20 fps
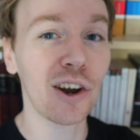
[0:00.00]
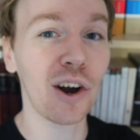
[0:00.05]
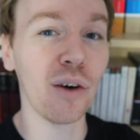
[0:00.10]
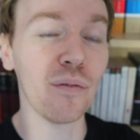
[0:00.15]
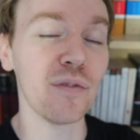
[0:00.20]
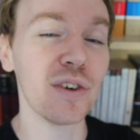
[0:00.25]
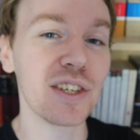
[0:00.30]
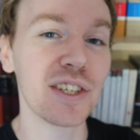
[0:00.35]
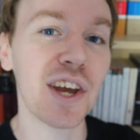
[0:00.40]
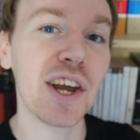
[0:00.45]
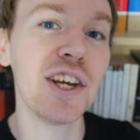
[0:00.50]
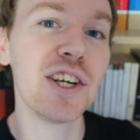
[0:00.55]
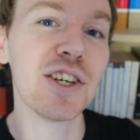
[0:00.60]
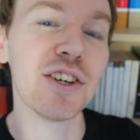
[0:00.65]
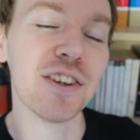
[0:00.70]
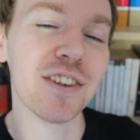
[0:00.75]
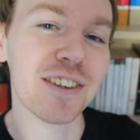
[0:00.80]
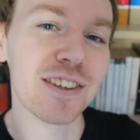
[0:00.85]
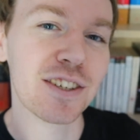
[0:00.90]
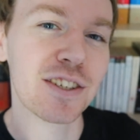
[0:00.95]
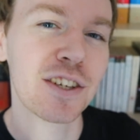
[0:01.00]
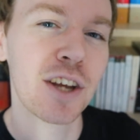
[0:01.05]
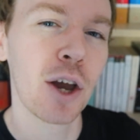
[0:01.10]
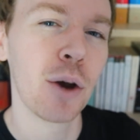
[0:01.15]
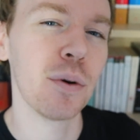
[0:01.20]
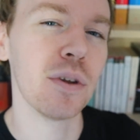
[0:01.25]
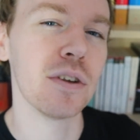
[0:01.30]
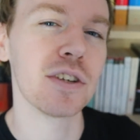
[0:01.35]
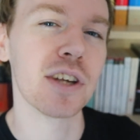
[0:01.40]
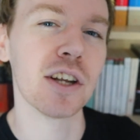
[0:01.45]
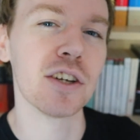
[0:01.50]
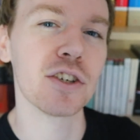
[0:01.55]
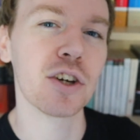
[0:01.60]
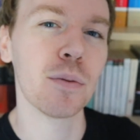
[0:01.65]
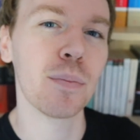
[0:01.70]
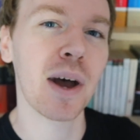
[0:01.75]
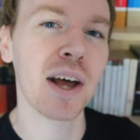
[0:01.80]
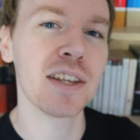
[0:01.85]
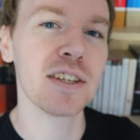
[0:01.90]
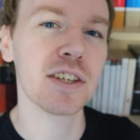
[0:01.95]
conversations with Sancho
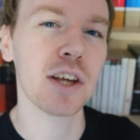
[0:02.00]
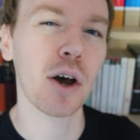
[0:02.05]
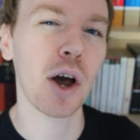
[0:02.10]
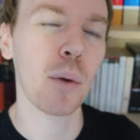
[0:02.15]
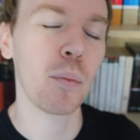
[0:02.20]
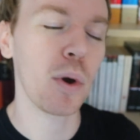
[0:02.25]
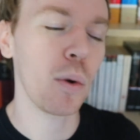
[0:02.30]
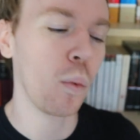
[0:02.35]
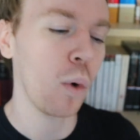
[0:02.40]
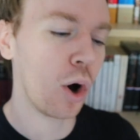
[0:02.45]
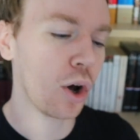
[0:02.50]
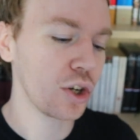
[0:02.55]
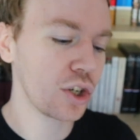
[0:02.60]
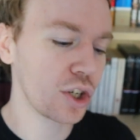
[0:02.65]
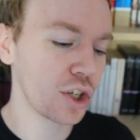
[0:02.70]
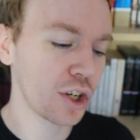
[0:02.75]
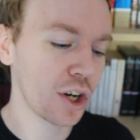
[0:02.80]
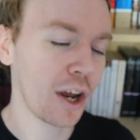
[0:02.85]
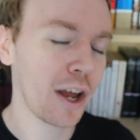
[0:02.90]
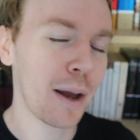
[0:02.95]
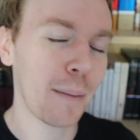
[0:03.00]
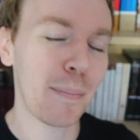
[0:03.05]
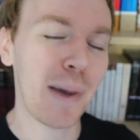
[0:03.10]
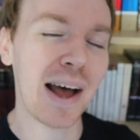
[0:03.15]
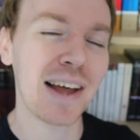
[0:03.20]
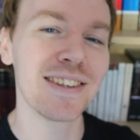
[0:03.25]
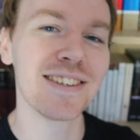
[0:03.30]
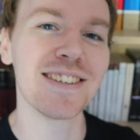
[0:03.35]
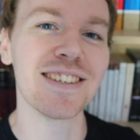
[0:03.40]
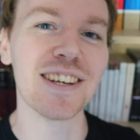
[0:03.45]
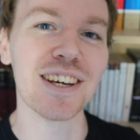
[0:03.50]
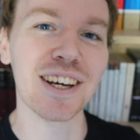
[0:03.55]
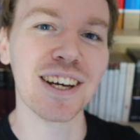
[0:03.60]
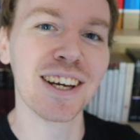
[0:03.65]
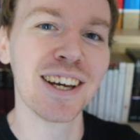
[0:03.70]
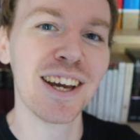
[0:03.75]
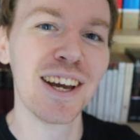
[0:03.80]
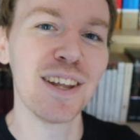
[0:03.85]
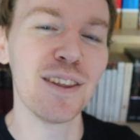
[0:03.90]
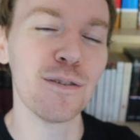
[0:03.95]
Panza, and we watch Panza,
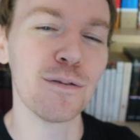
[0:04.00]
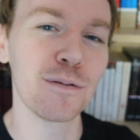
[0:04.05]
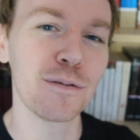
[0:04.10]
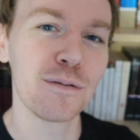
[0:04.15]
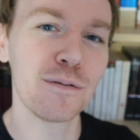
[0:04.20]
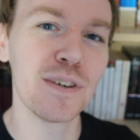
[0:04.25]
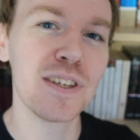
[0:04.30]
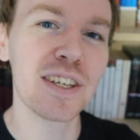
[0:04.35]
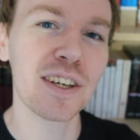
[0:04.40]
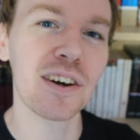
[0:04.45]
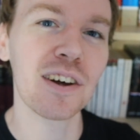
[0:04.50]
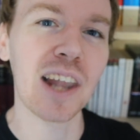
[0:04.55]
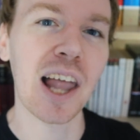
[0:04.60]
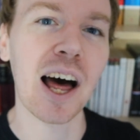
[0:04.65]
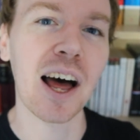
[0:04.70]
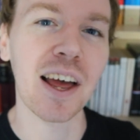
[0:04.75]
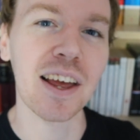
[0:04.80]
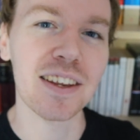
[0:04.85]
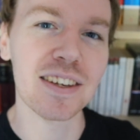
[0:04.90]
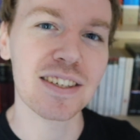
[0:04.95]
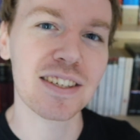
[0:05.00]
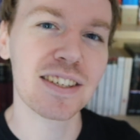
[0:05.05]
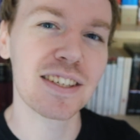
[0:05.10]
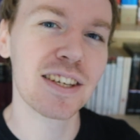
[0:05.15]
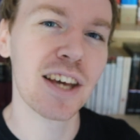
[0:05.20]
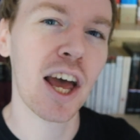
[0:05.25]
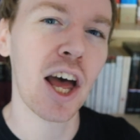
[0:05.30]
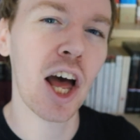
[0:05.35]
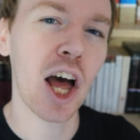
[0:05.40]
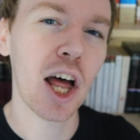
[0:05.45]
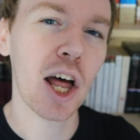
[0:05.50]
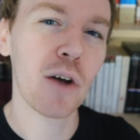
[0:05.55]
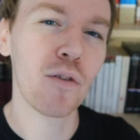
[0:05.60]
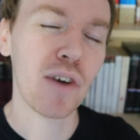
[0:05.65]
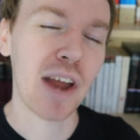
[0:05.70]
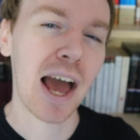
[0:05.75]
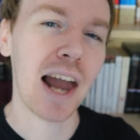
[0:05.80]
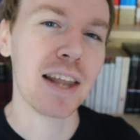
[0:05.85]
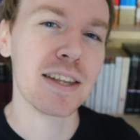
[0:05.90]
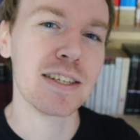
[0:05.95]
the physicalized
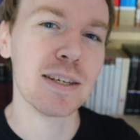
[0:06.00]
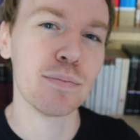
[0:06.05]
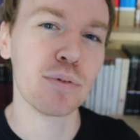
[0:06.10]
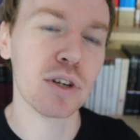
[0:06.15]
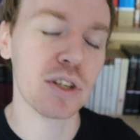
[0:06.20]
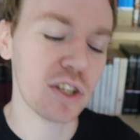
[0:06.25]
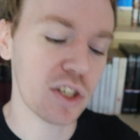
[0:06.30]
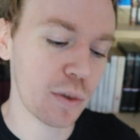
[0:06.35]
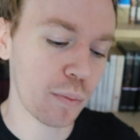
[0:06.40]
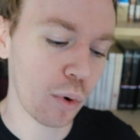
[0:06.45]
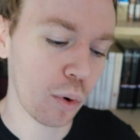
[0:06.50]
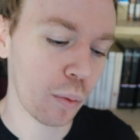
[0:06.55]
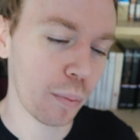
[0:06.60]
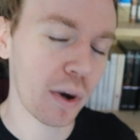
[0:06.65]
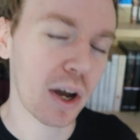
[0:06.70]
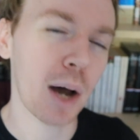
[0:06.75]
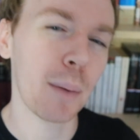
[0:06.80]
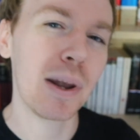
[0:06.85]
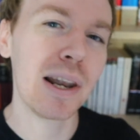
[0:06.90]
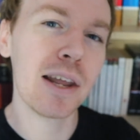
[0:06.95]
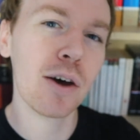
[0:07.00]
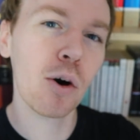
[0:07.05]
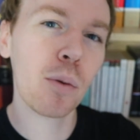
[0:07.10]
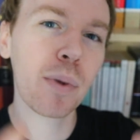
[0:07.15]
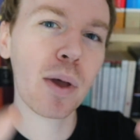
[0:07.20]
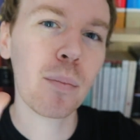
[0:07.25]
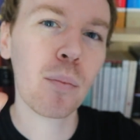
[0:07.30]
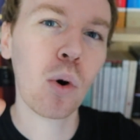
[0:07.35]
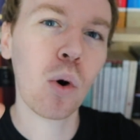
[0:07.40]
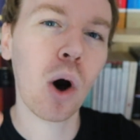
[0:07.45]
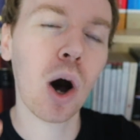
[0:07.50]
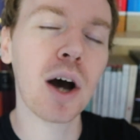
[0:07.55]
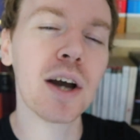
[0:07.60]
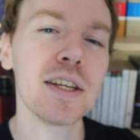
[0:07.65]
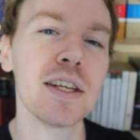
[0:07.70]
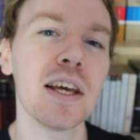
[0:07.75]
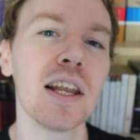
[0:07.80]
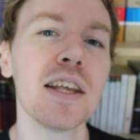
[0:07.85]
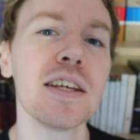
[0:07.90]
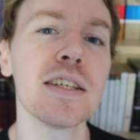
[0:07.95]
reality principle, become a little bit more
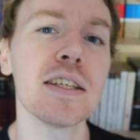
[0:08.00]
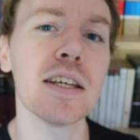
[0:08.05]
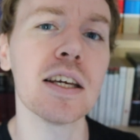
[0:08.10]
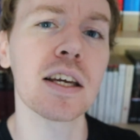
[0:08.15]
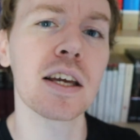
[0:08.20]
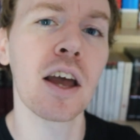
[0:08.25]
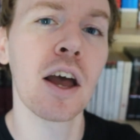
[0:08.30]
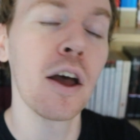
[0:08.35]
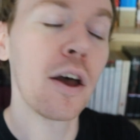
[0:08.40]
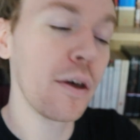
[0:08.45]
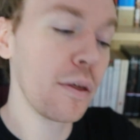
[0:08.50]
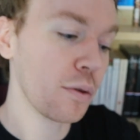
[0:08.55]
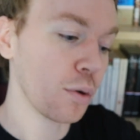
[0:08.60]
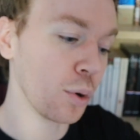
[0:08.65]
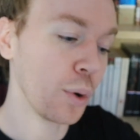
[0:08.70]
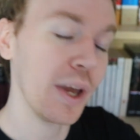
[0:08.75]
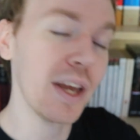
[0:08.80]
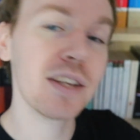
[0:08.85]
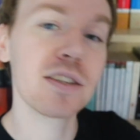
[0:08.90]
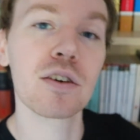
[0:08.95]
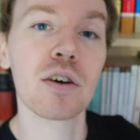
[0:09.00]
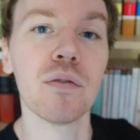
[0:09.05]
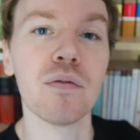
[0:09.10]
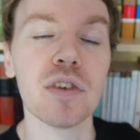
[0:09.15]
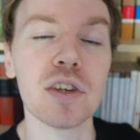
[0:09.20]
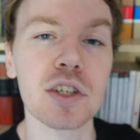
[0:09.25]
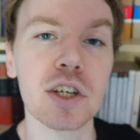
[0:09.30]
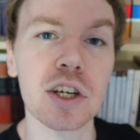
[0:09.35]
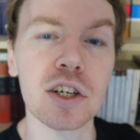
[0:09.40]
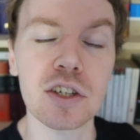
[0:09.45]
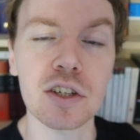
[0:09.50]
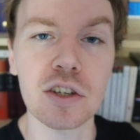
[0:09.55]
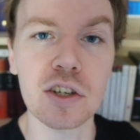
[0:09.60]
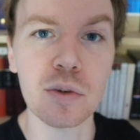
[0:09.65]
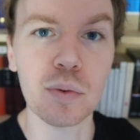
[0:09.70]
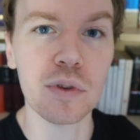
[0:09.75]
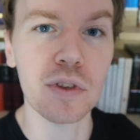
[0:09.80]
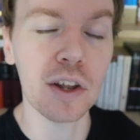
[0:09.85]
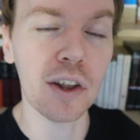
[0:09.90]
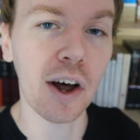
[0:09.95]
idealistic through his
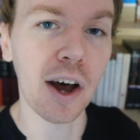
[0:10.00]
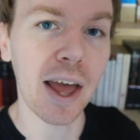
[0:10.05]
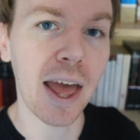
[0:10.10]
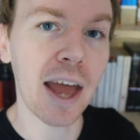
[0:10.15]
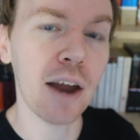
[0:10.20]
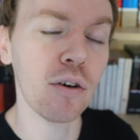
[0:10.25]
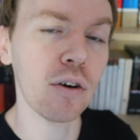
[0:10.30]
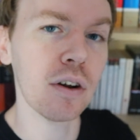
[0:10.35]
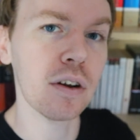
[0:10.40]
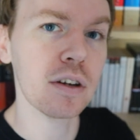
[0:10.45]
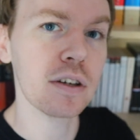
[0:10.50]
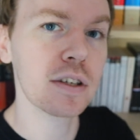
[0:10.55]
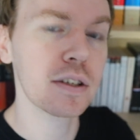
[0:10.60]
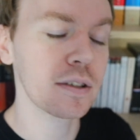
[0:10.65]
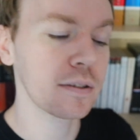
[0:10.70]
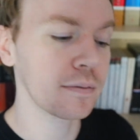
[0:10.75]
conversations with the knight errant.